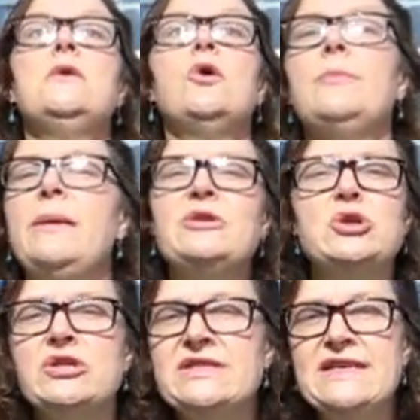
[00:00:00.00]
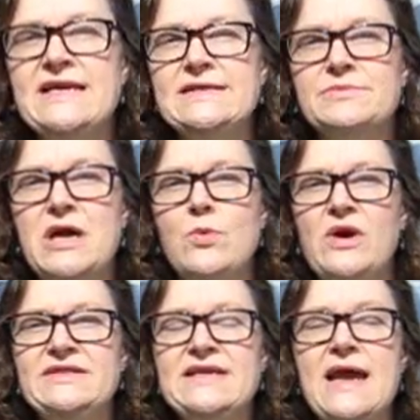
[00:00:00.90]
or maybe during the day, sometime
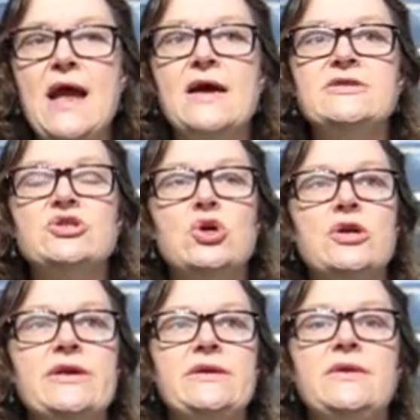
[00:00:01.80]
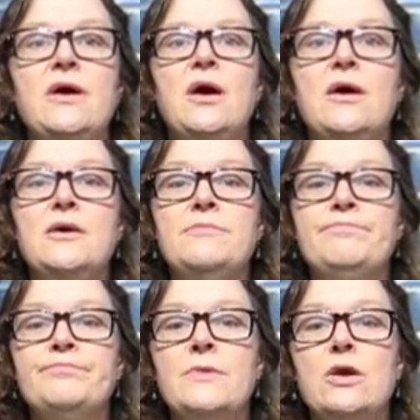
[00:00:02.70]
Wednesday, I started
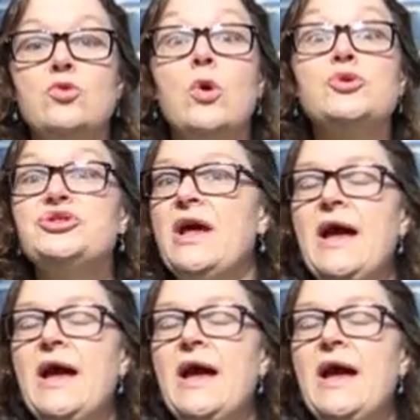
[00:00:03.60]
crochet.